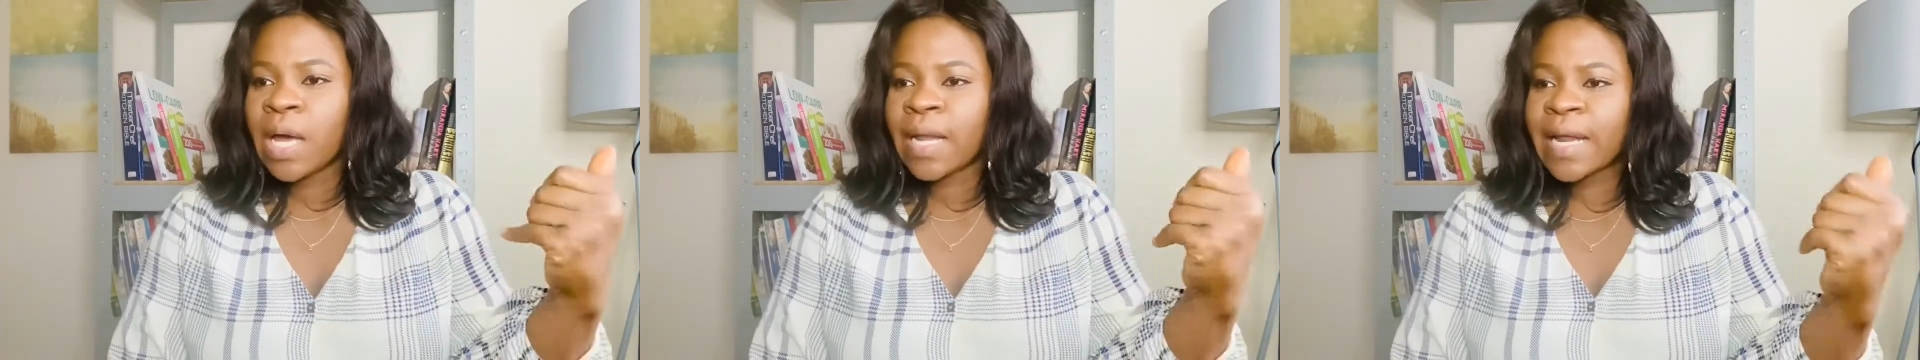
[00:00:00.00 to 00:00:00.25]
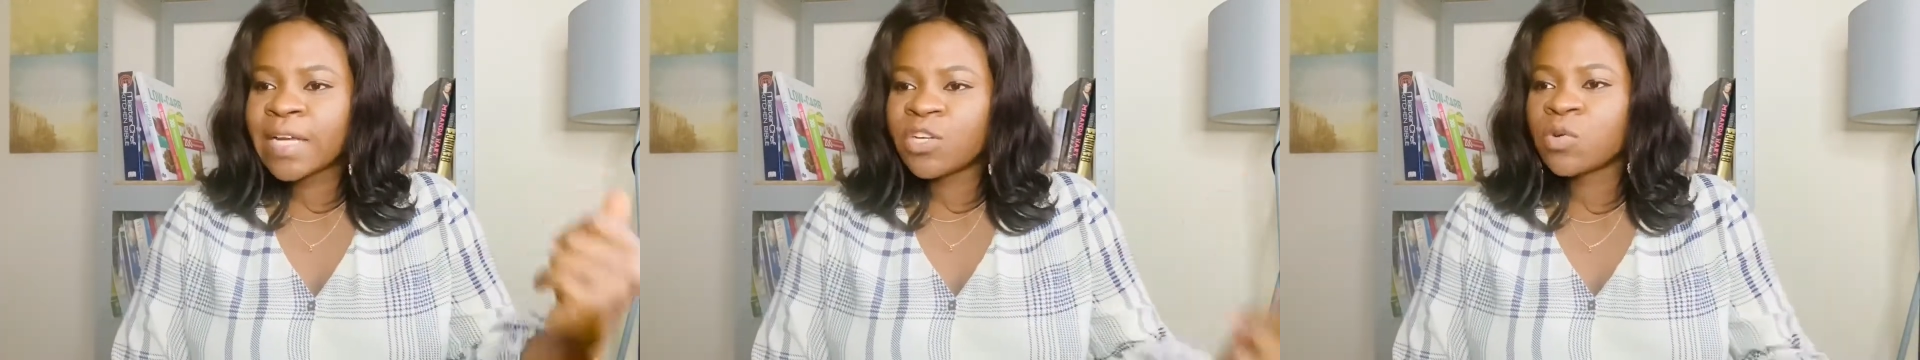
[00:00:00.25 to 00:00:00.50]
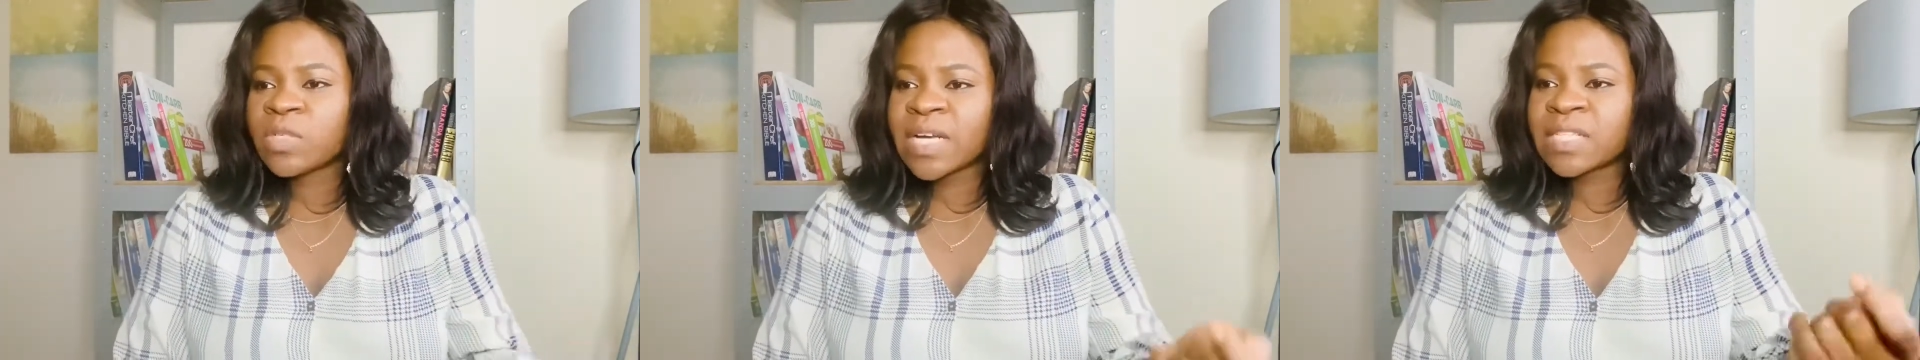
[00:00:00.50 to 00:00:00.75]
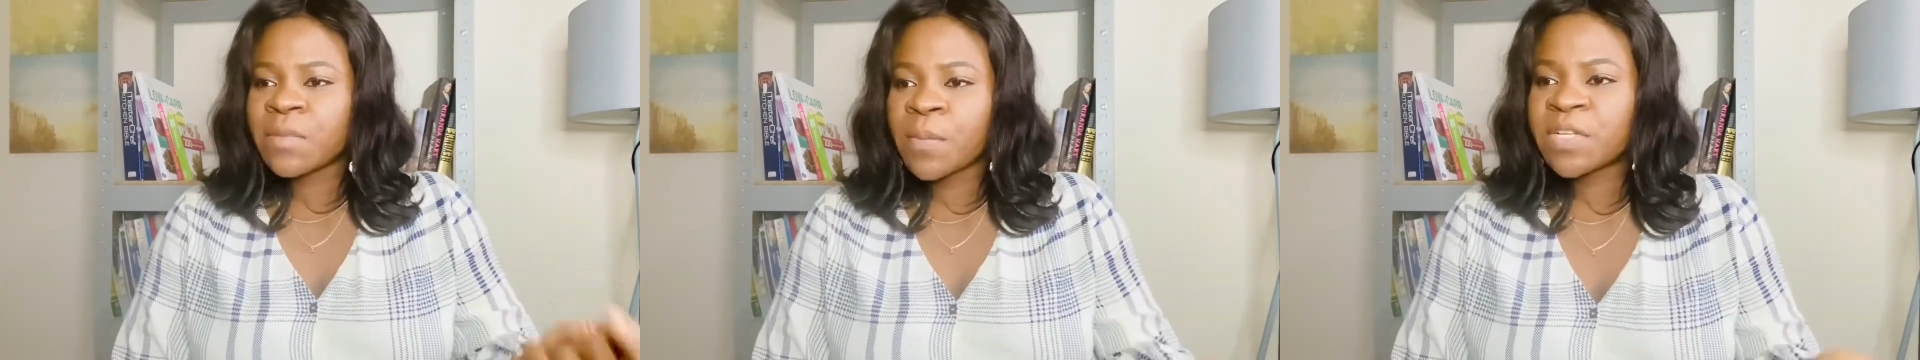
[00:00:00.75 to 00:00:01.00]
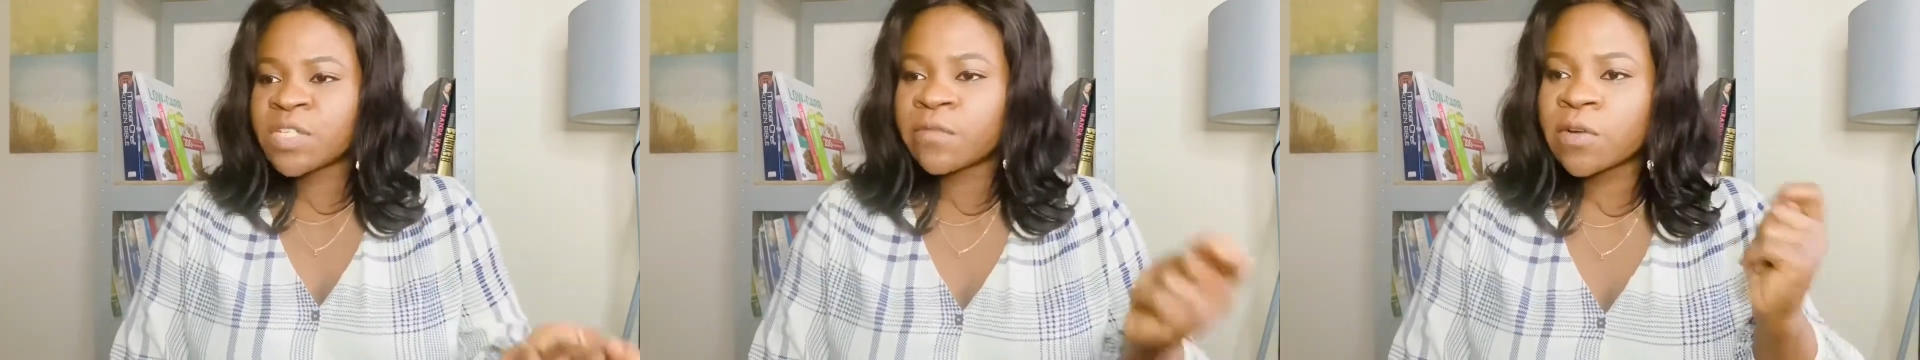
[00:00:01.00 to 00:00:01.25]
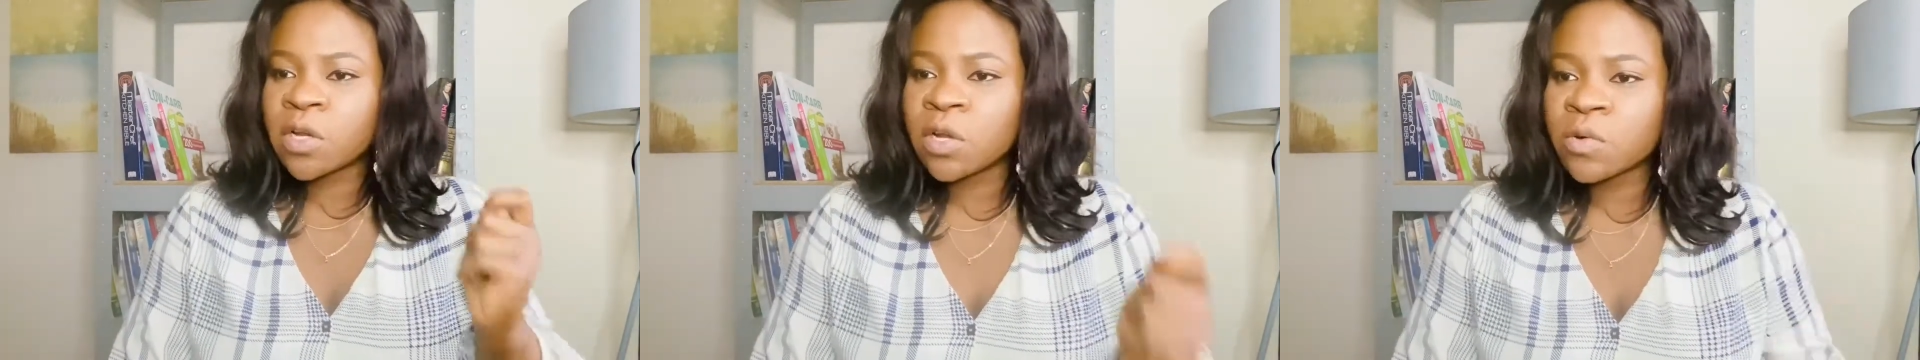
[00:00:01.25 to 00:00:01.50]
And her daughter's moments
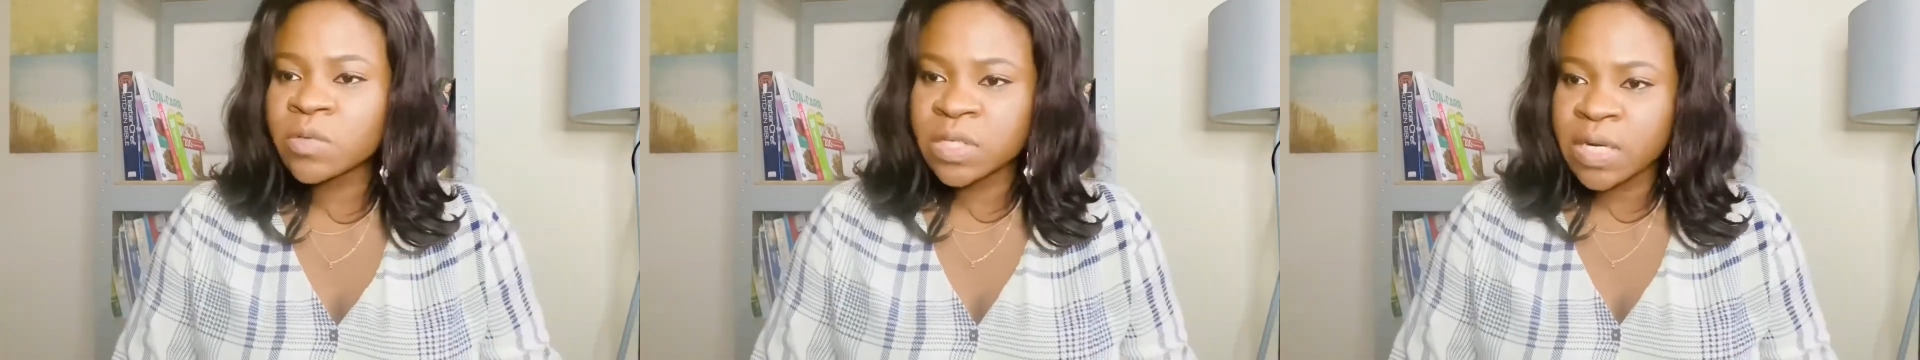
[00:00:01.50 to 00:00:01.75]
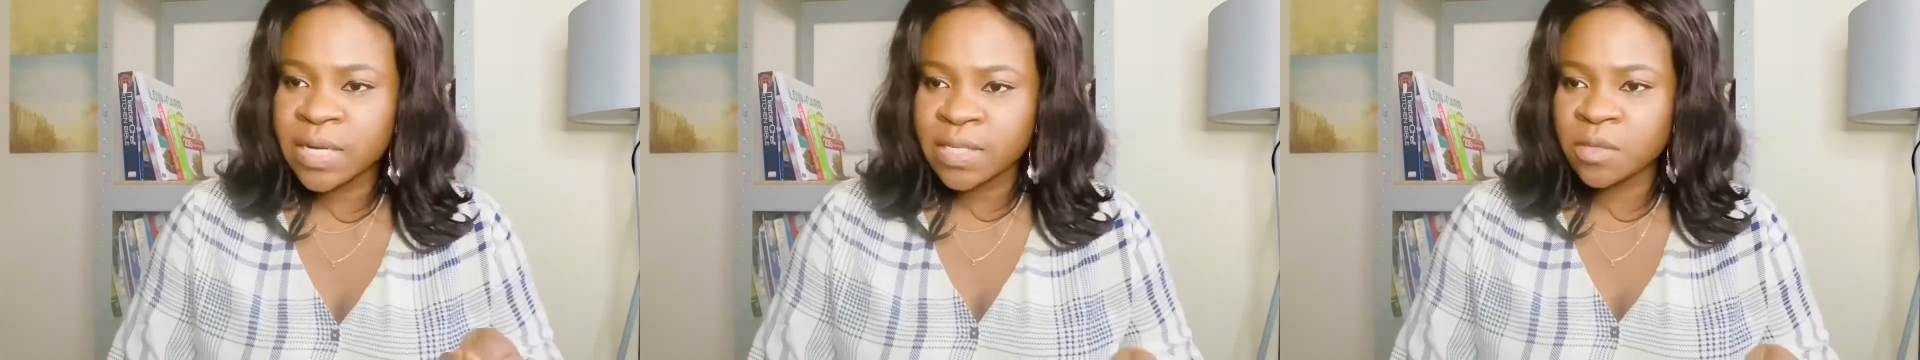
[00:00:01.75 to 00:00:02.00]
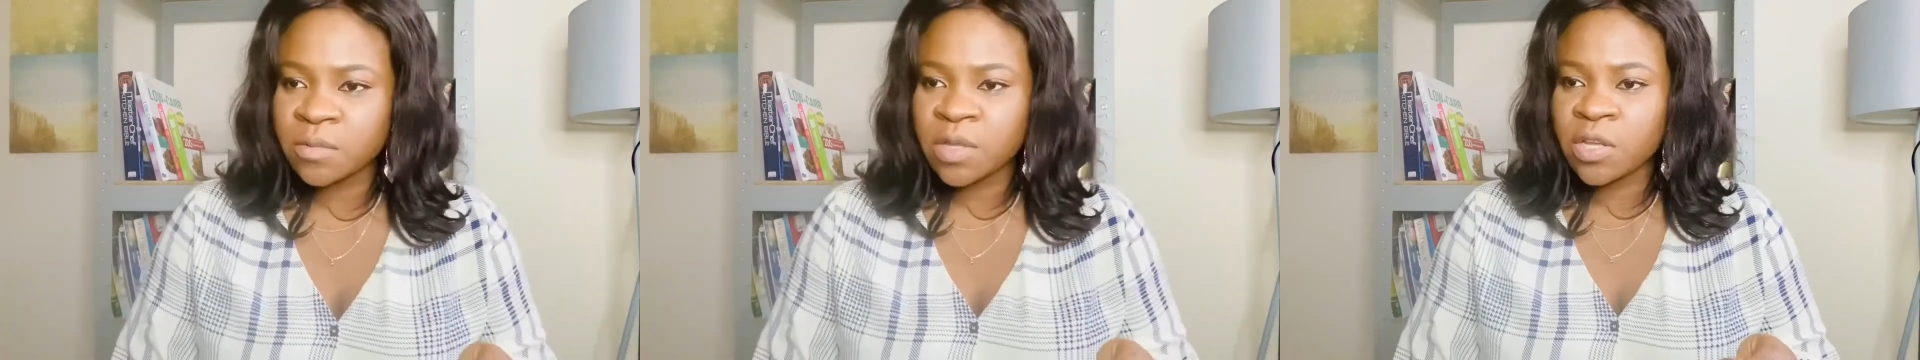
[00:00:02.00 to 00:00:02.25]
of closeness with